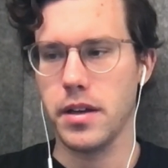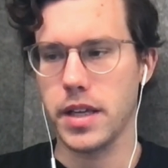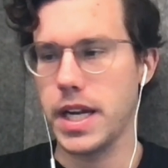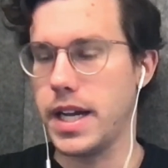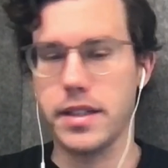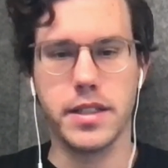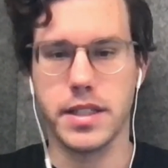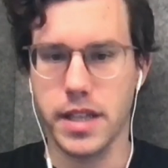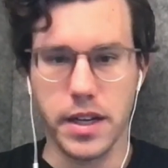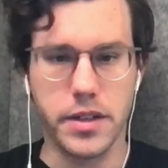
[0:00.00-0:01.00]
uh, get it out to
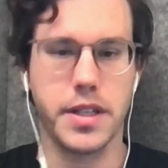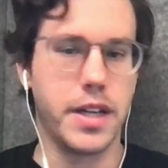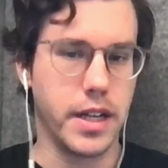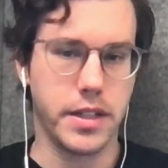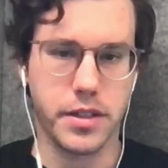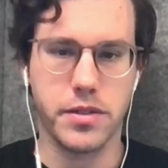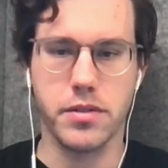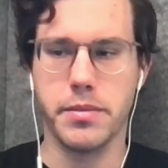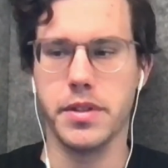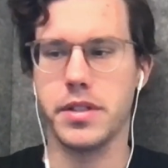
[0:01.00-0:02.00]
designers, get it out to
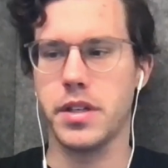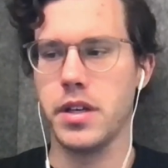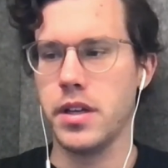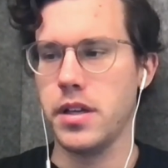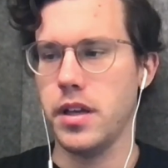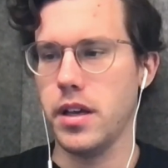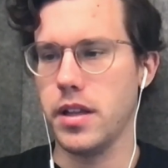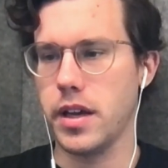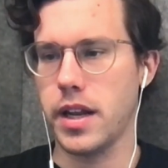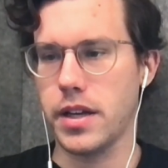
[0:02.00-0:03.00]
consumers uh,
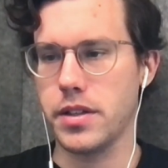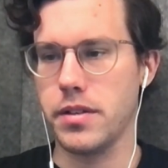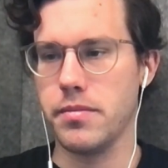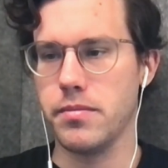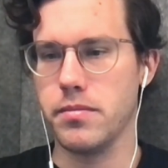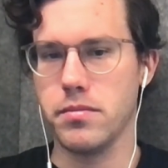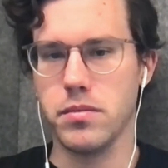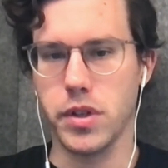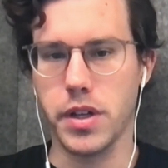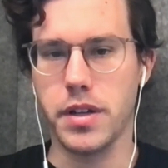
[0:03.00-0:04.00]
that can actually
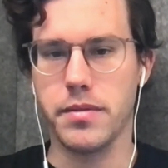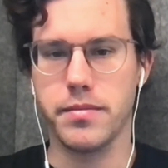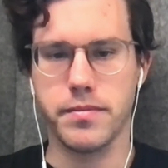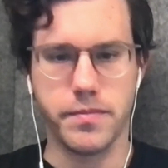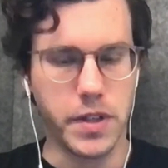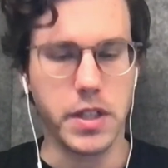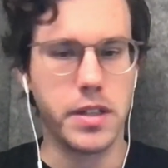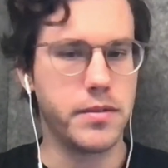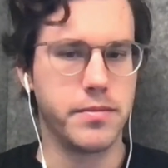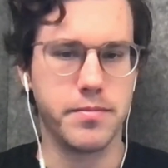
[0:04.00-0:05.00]
look at it, feel
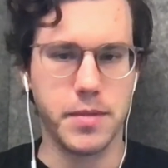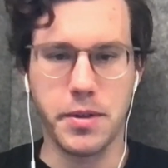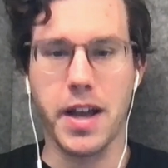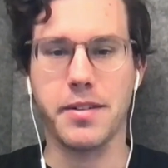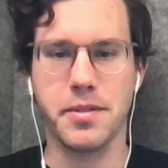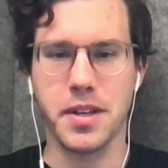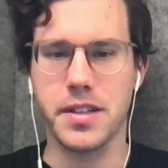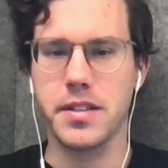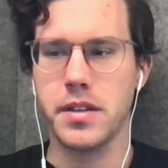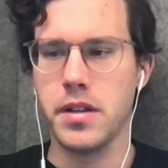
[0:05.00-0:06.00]
it, interact with it,
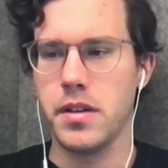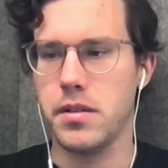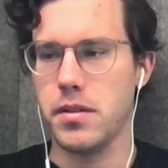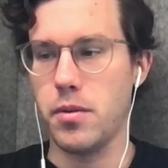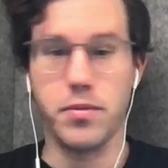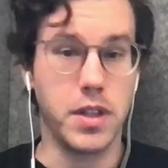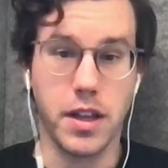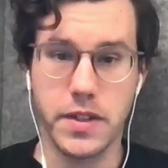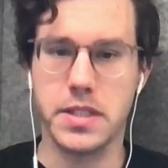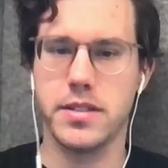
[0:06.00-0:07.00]
hopefully
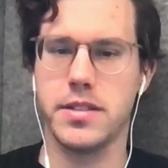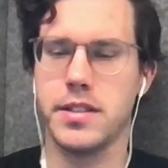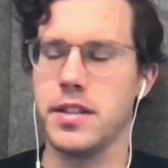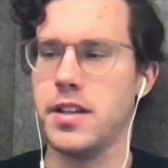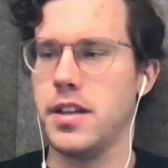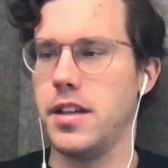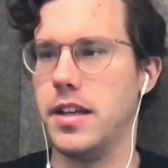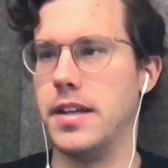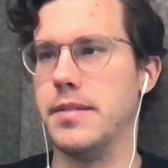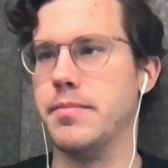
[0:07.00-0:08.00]
love it.
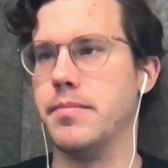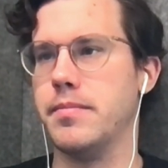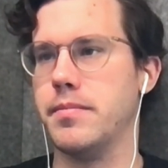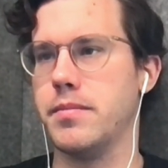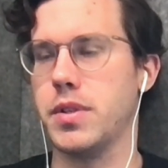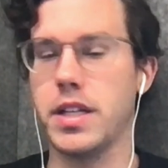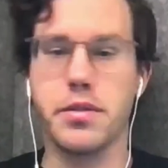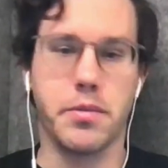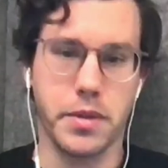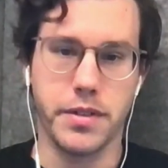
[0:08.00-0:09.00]
Um, so
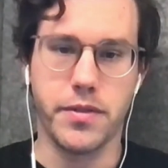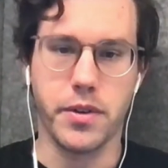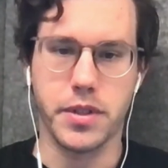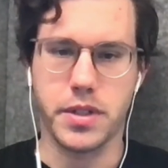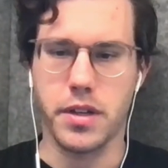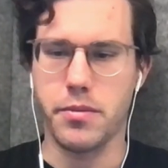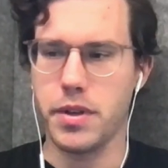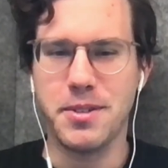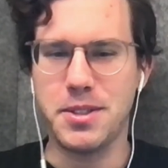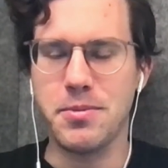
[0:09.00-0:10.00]
that's what we're really focused on.
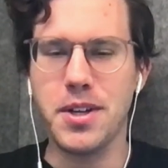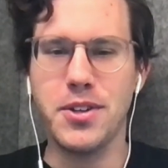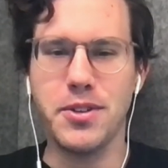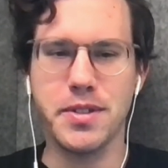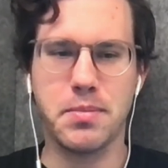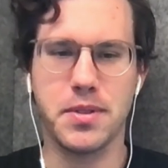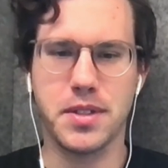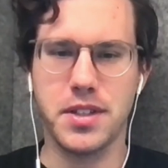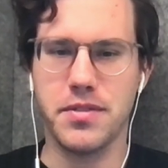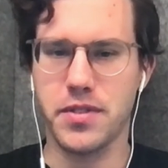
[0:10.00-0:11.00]
What you want to do is
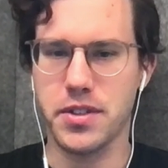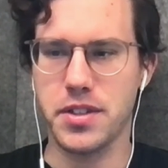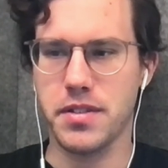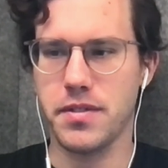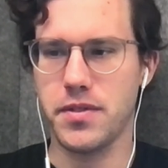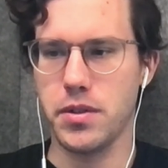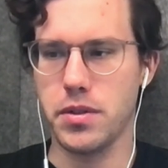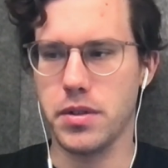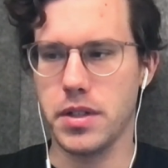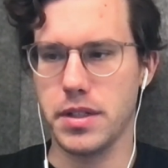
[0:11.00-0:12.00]
present a version of the
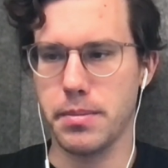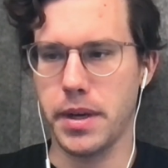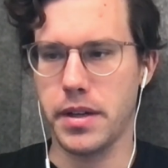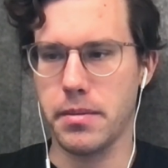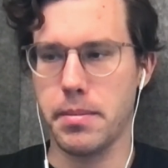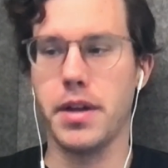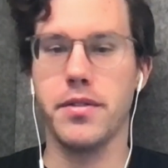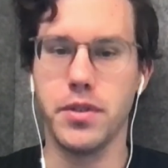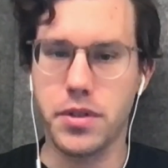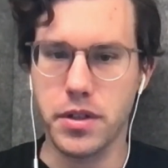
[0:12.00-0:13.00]
future that is about a
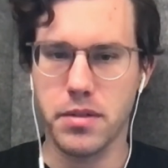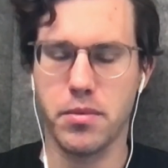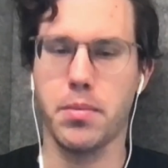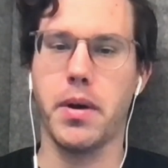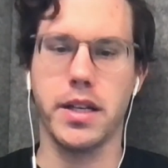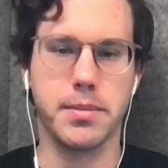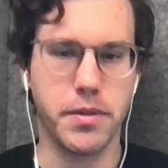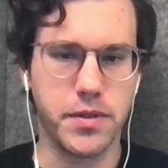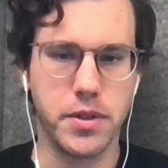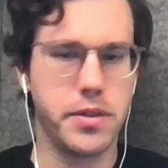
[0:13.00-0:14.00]
better future, a more
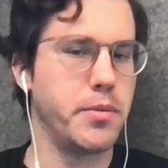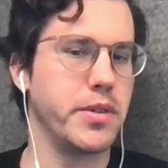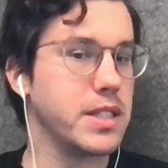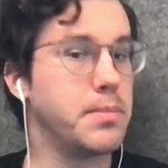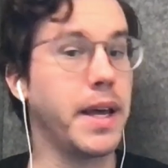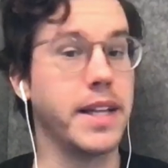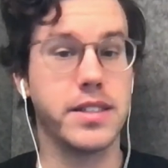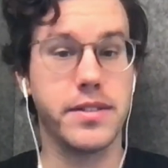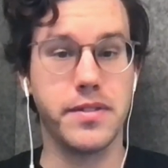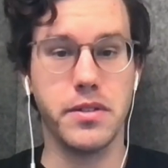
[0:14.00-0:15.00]
possible future, a more
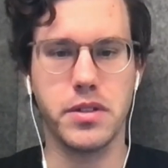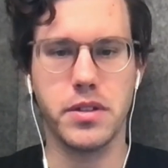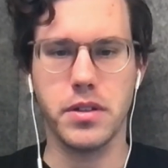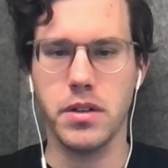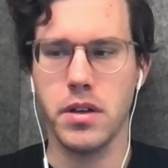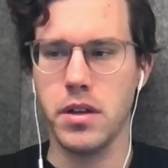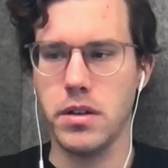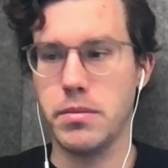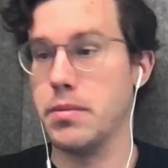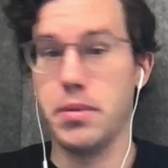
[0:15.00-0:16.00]
expansive future,
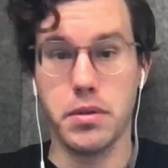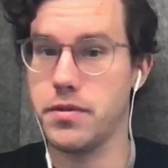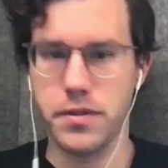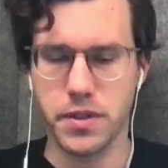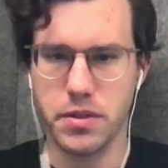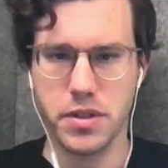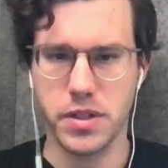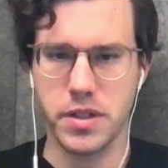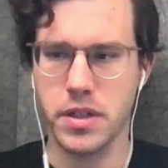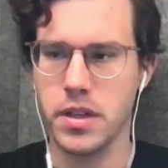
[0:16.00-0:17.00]
a more beautiful
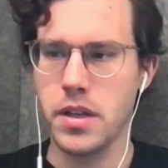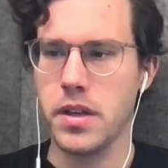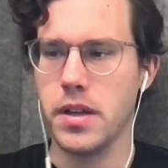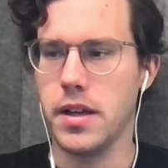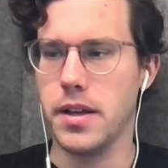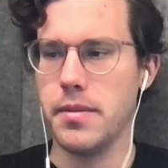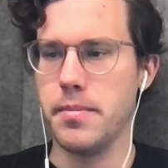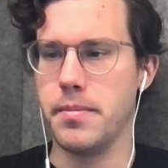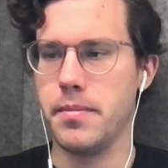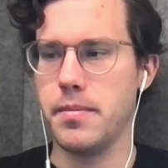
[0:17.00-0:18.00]
future,
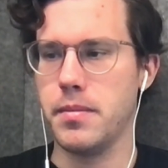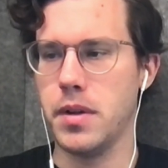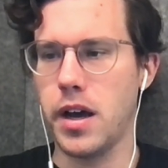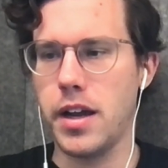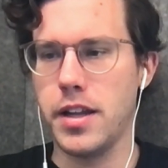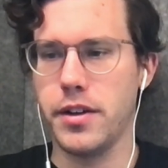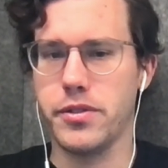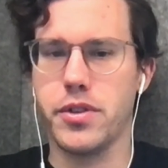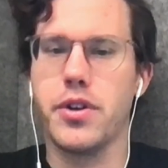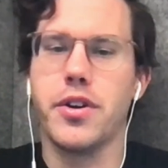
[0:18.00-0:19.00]
um, not an
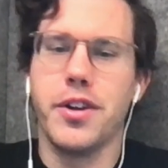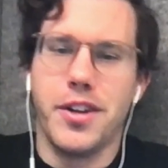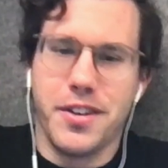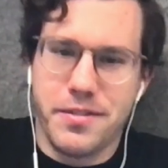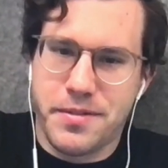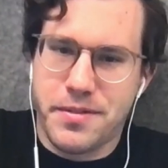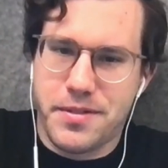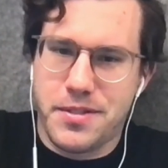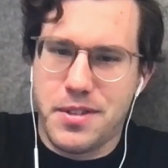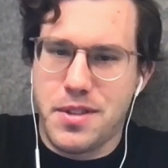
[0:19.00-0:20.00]
alternative
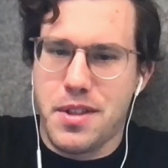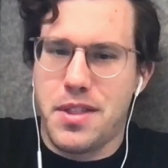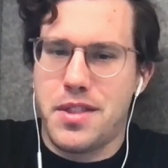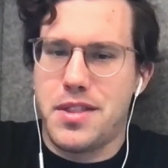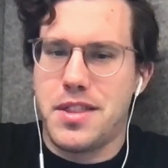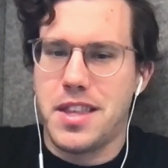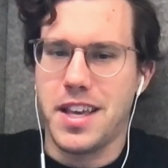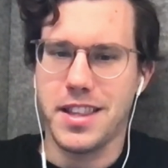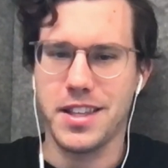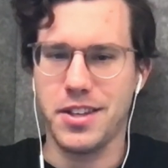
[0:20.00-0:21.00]
to the
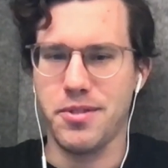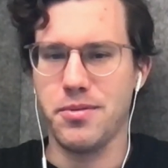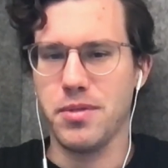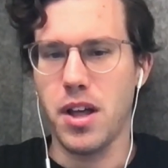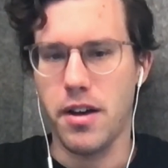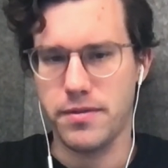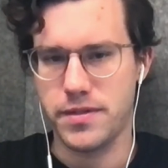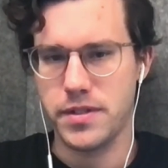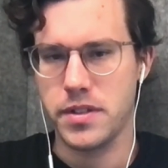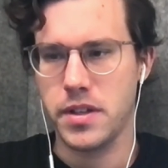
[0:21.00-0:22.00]
thing that you
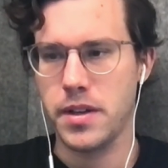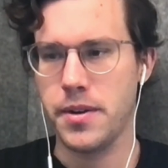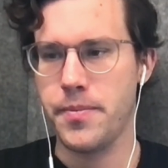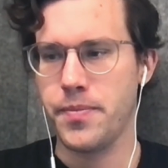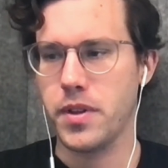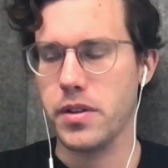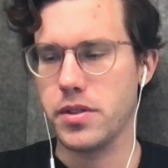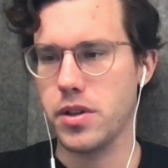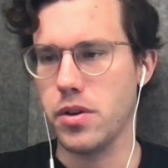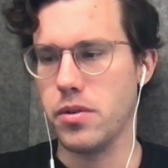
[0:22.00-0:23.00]
love.
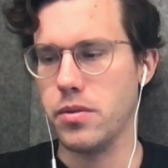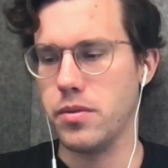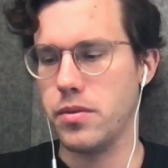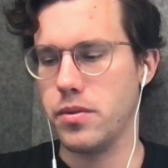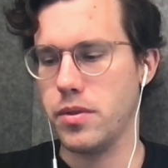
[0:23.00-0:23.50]
So